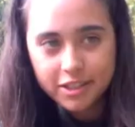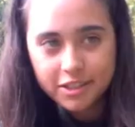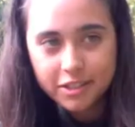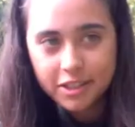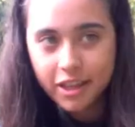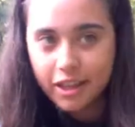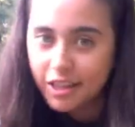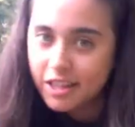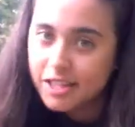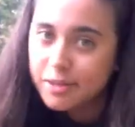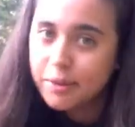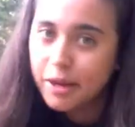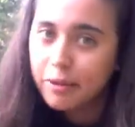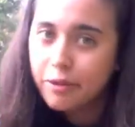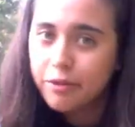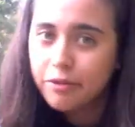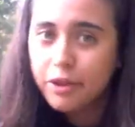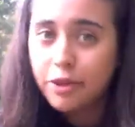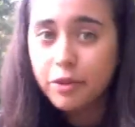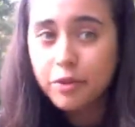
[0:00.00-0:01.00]
So yeah, that's my
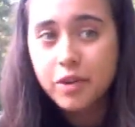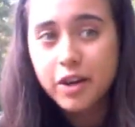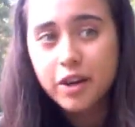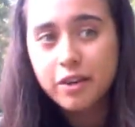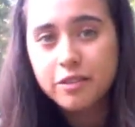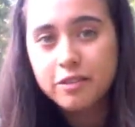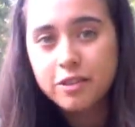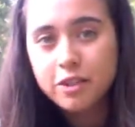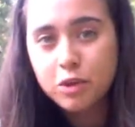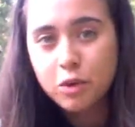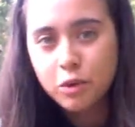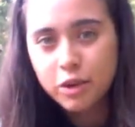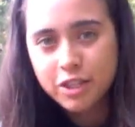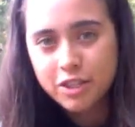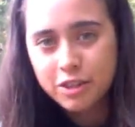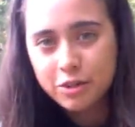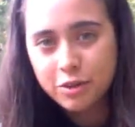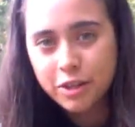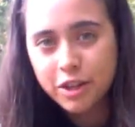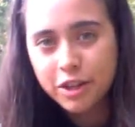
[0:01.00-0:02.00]
review of Toy
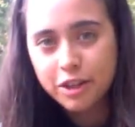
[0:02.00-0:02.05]
Story